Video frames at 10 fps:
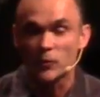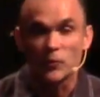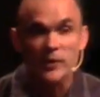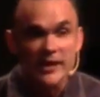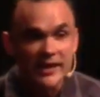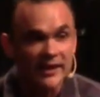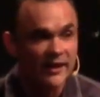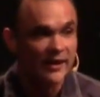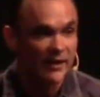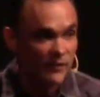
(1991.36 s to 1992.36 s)
We
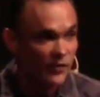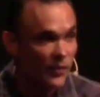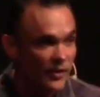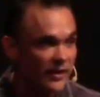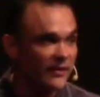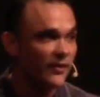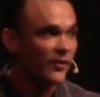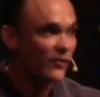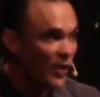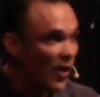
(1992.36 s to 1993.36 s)
have authority
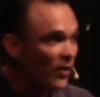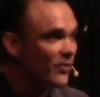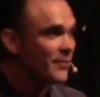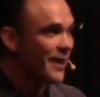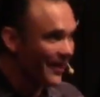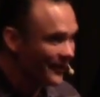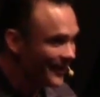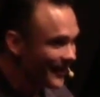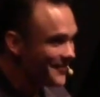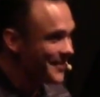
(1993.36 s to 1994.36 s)
over all the
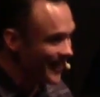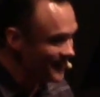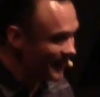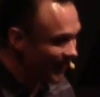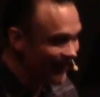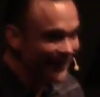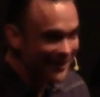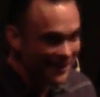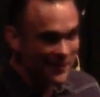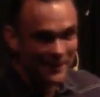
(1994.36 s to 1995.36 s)
power of the enemy
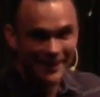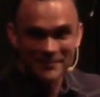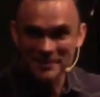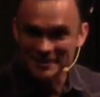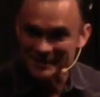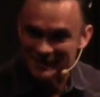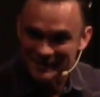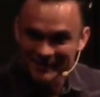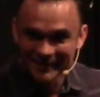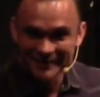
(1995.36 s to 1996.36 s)
in the name of
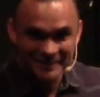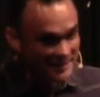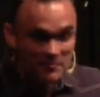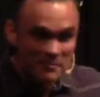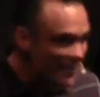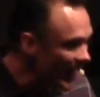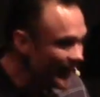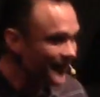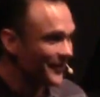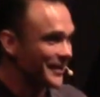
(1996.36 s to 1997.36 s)
Jesus. Doesn't
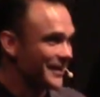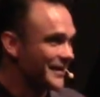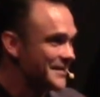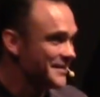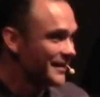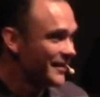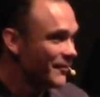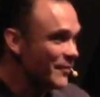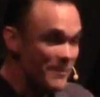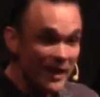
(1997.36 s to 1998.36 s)
matter what it is.
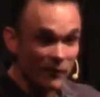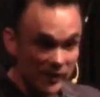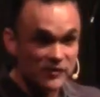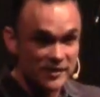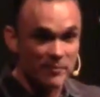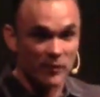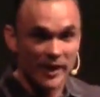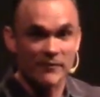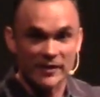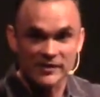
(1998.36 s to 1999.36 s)
We made it real simple,
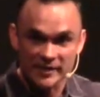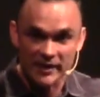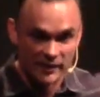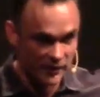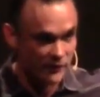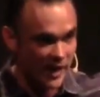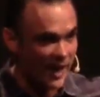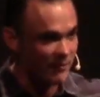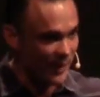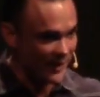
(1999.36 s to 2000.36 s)
right? We understand good
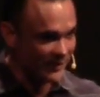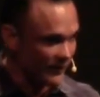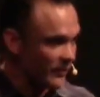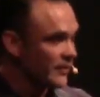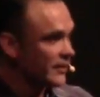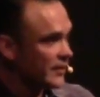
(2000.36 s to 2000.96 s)
God, bad devil.